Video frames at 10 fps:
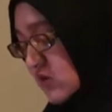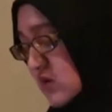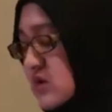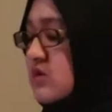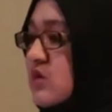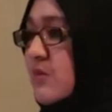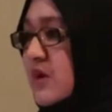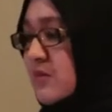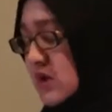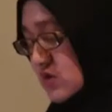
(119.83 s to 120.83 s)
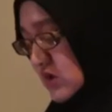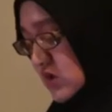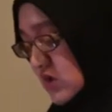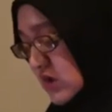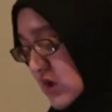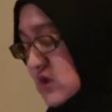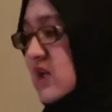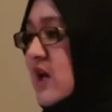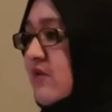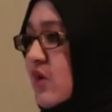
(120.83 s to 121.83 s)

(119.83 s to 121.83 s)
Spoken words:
through the Trump administration and to have